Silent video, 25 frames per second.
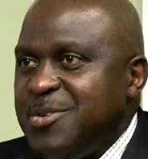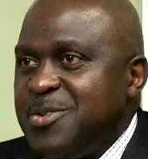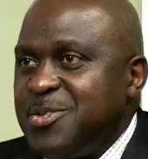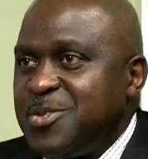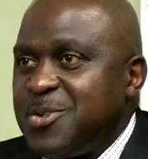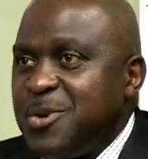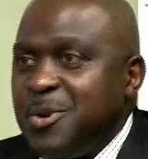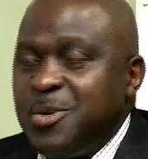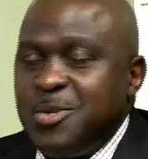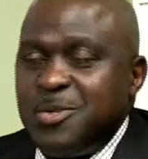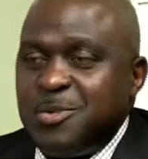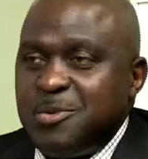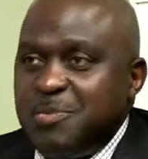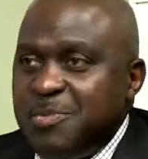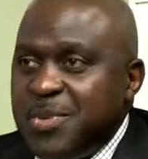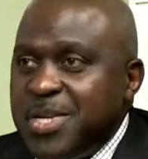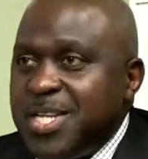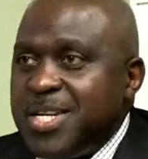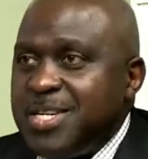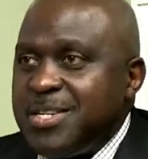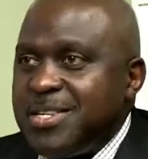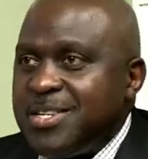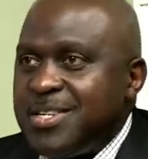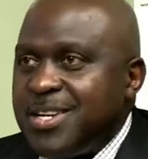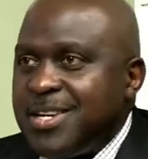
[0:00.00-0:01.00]
who is going to
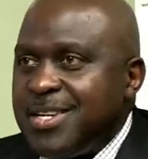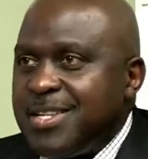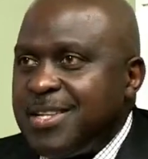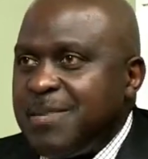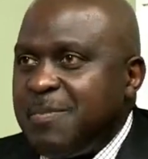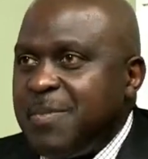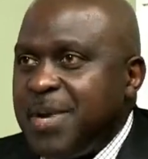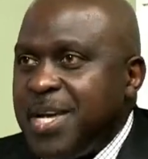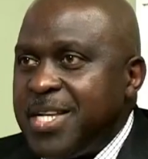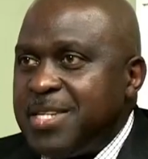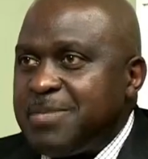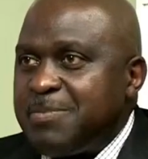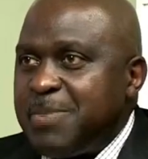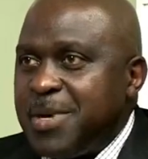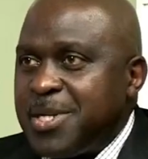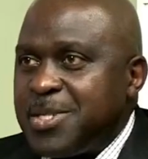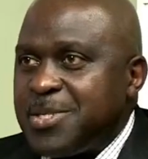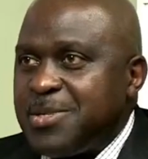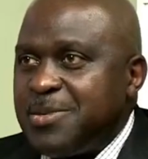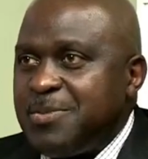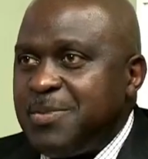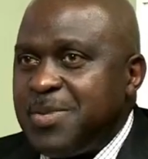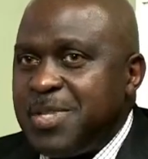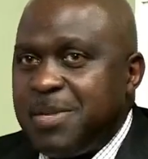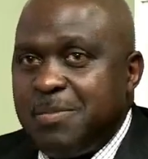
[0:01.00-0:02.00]
be the best
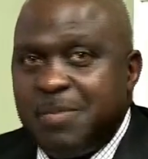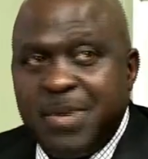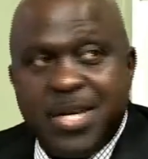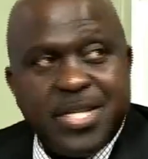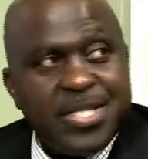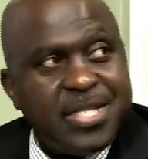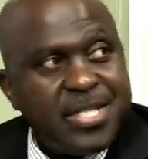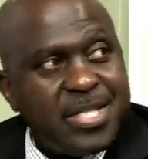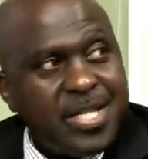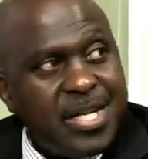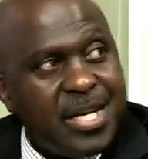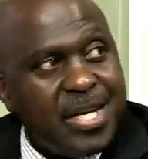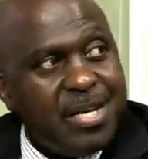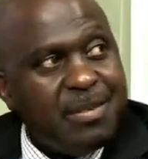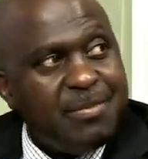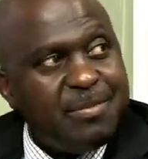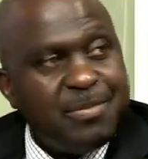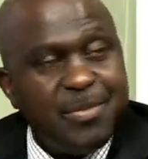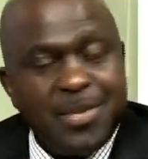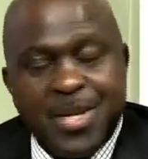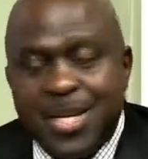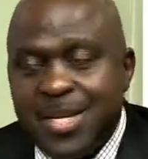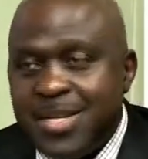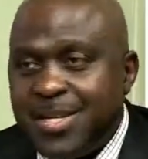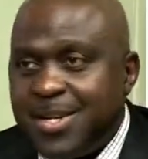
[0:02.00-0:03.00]
person with the best,
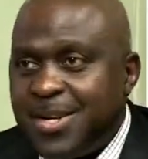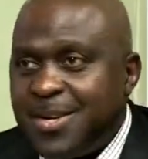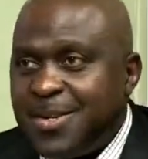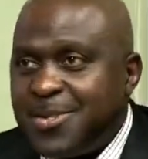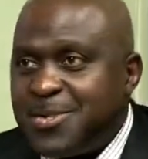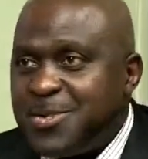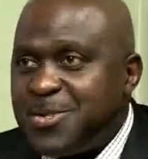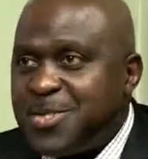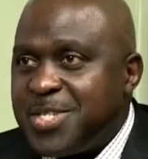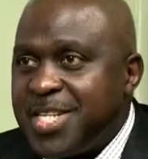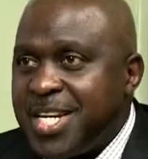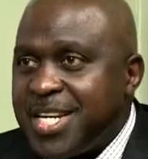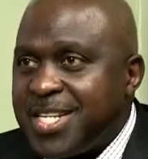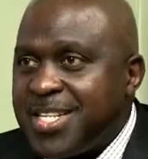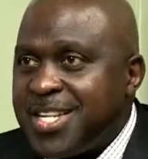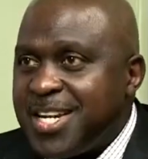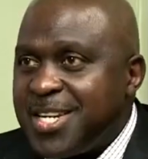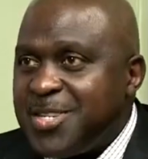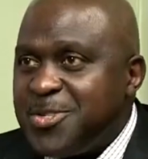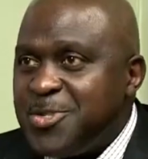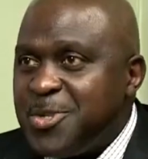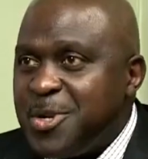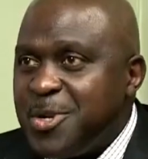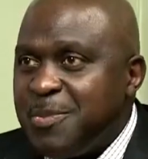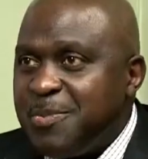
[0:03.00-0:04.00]
to take
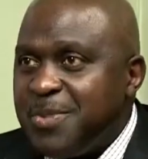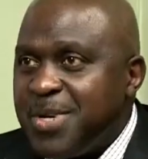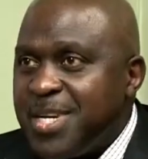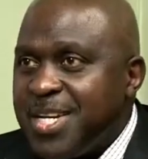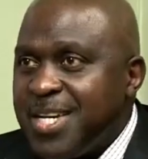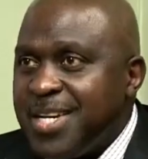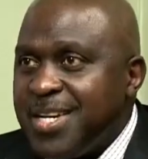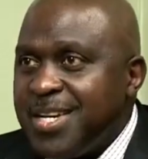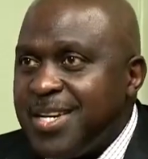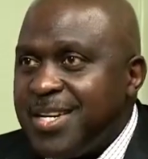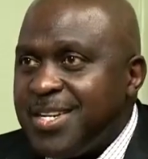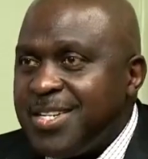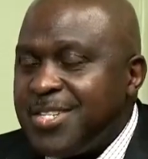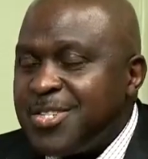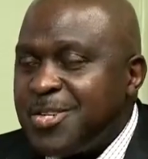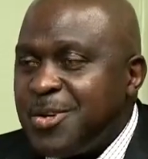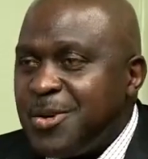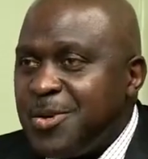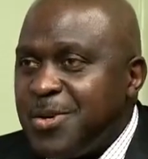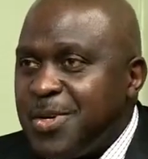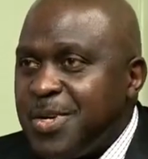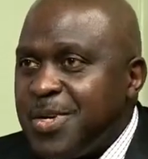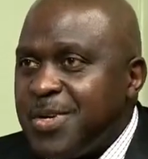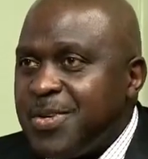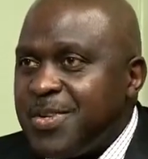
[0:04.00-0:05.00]
that job.
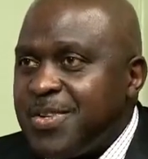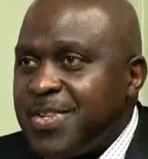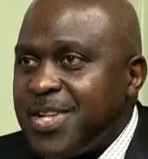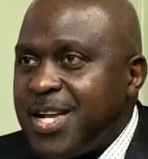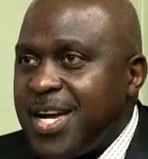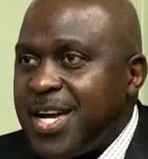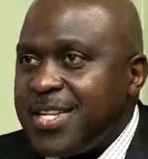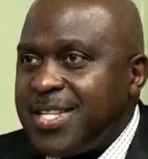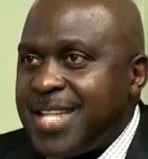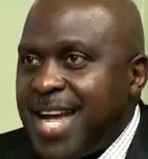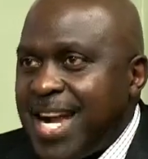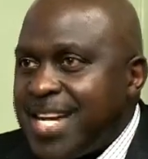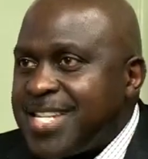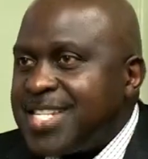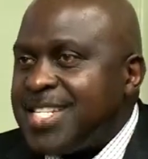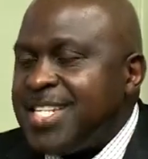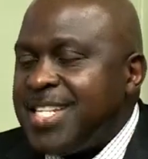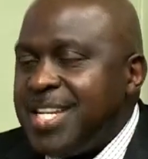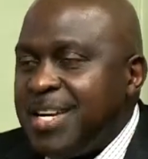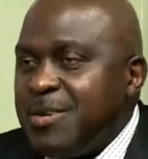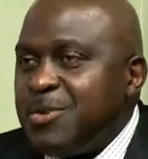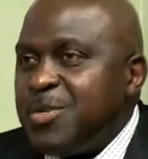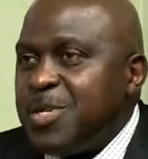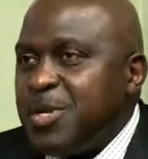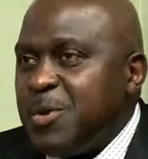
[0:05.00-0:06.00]
So that's
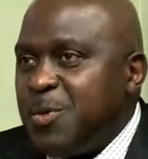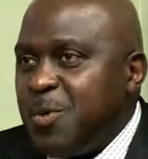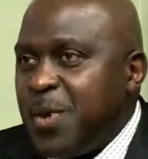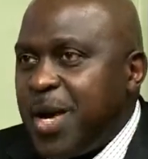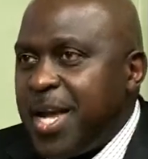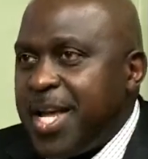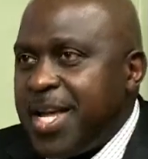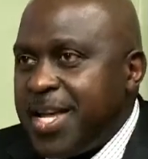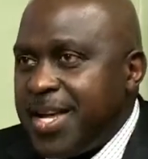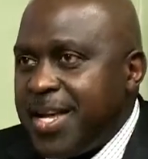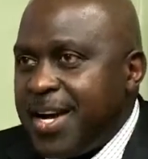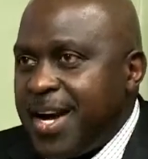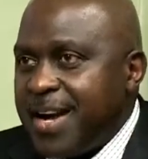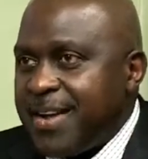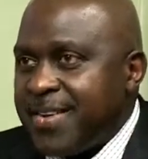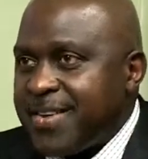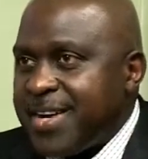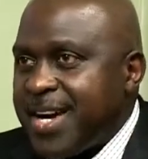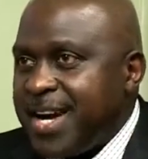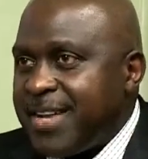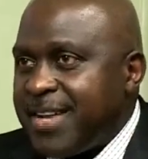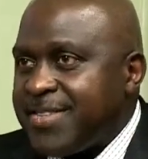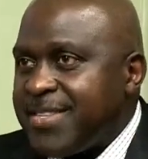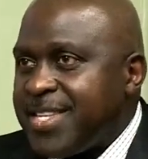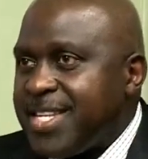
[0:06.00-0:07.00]
the only way
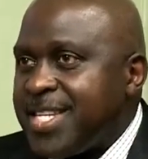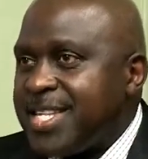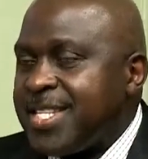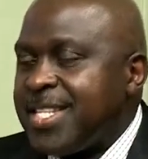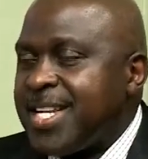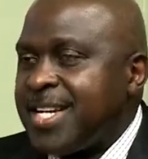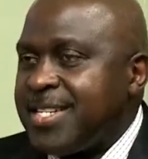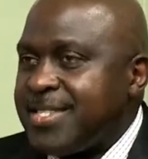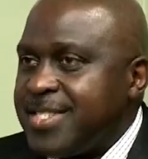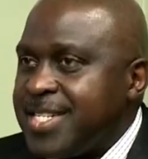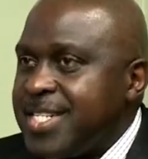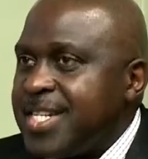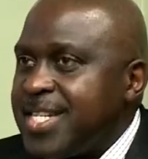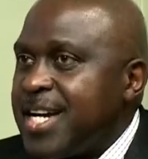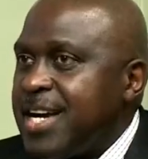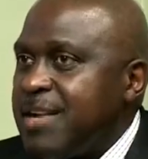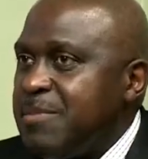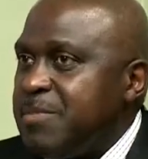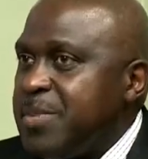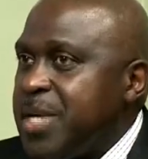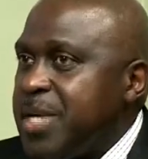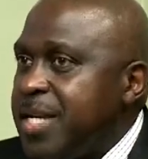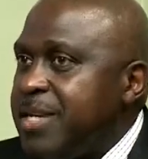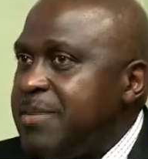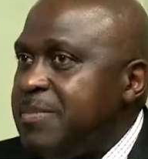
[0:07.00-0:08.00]
I think that thing
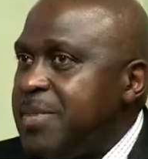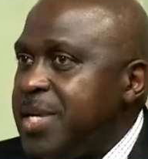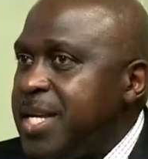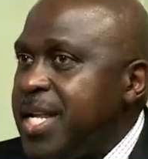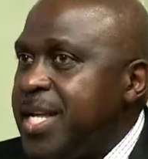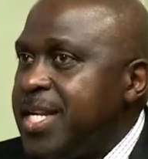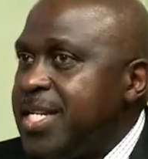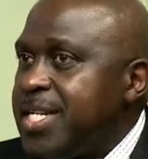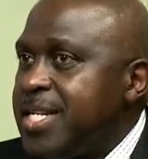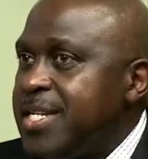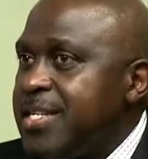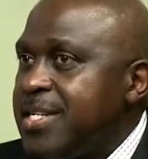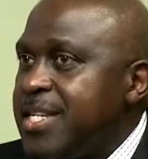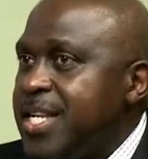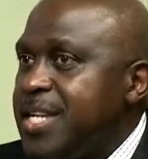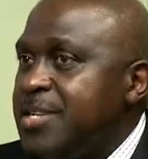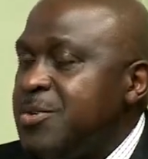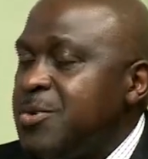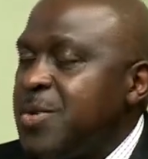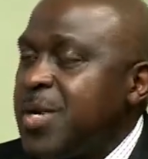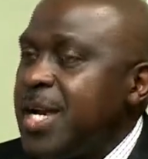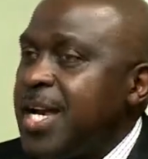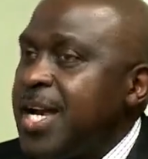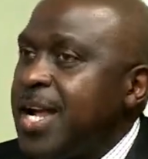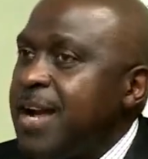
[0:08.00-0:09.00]
can be eliminated.
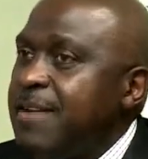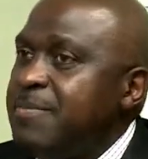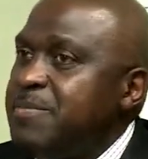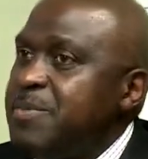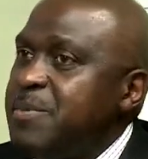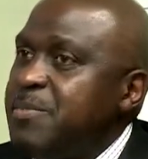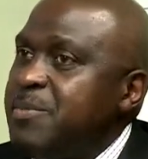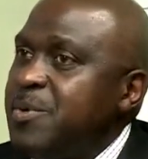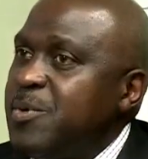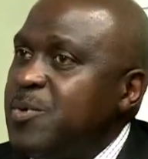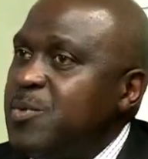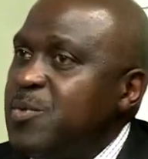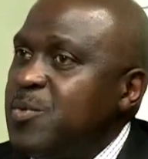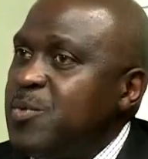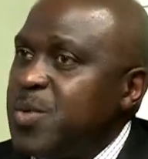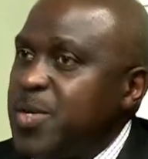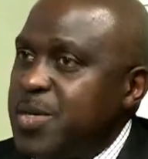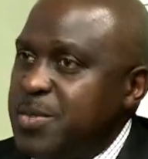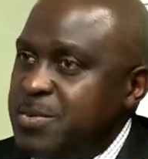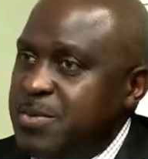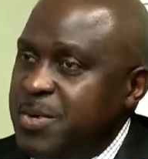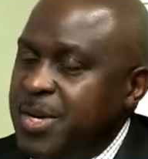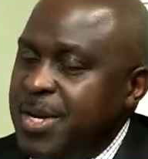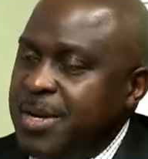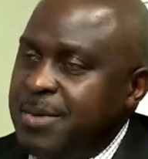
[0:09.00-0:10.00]
Then you can have people
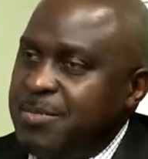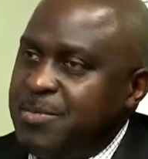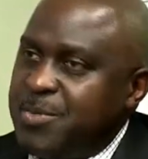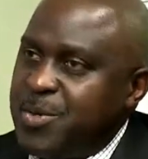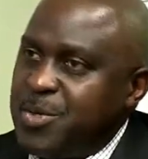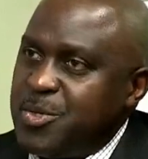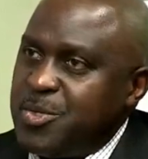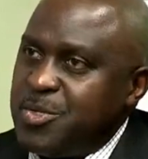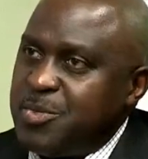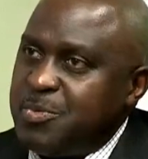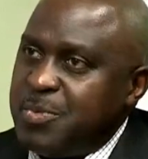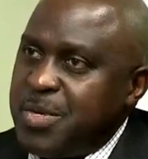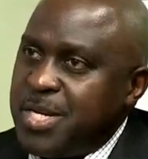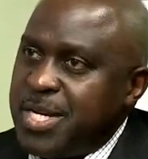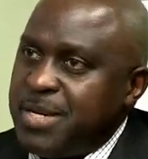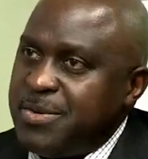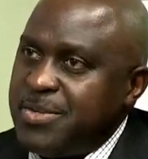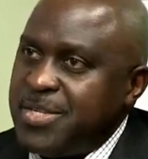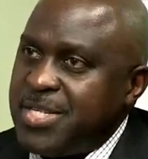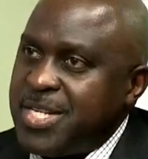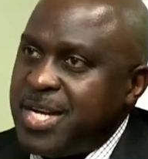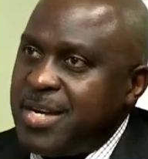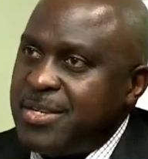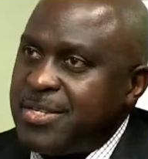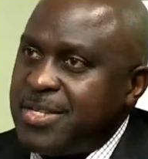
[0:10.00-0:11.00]
who produce
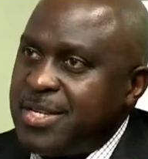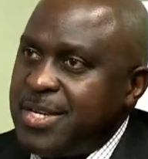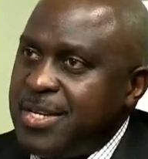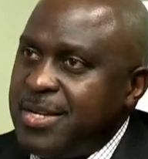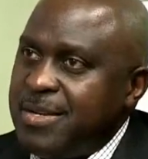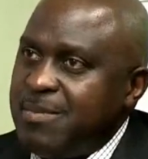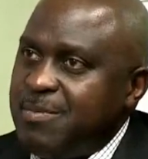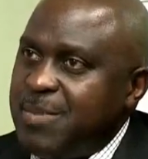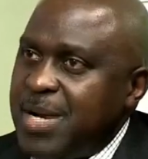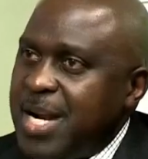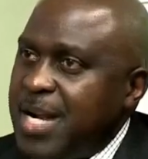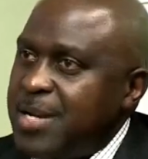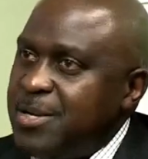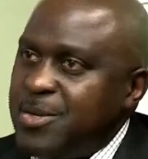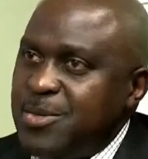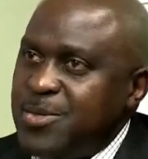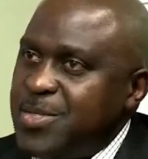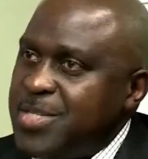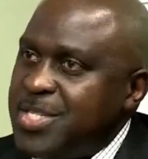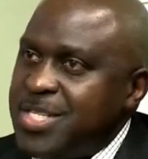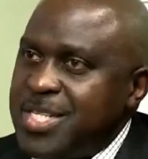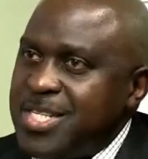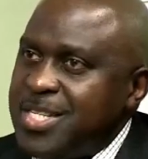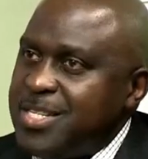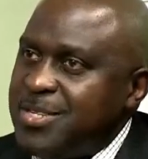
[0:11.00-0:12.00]
better results. But I
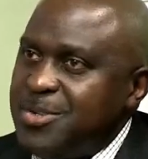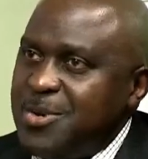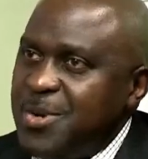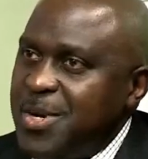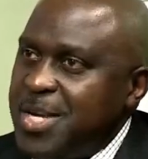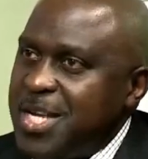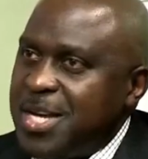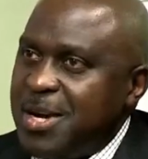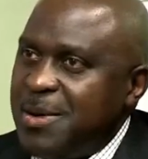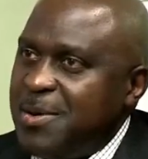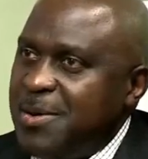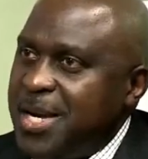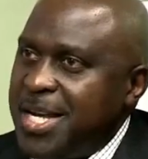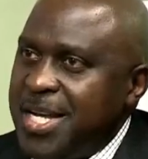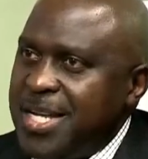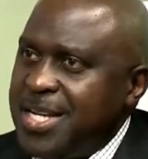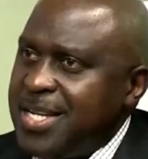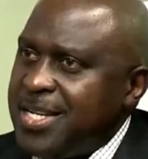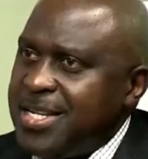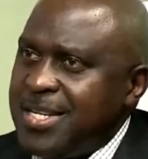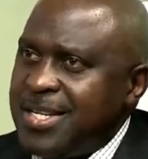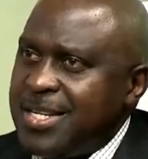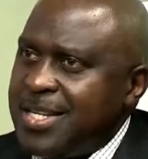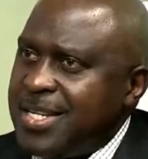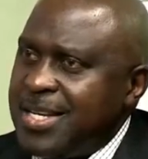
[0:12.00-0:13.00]
don't see it going away.
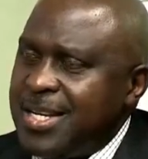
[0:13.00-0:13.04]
